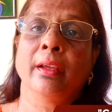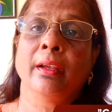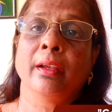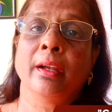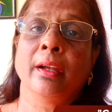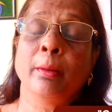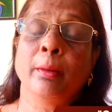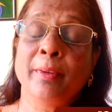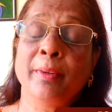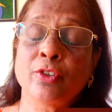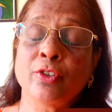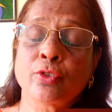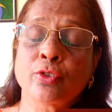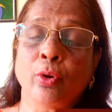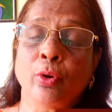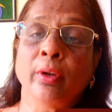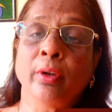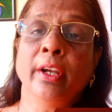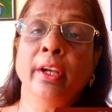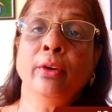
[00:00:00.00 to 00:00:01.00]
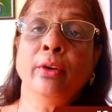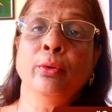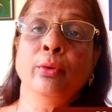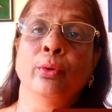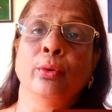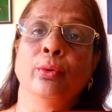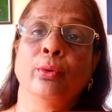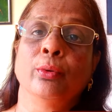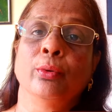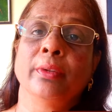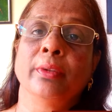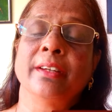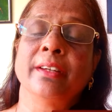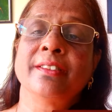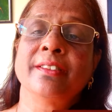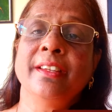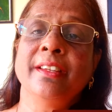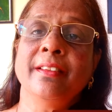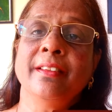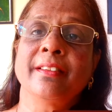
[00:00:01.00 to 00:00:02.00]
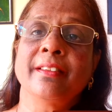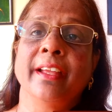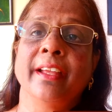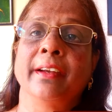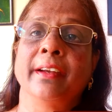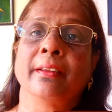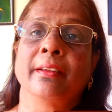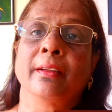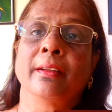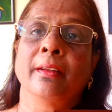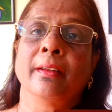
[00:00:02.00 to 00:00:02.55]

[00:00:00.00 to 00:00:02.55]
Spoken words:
it'll be shocking to know that she said,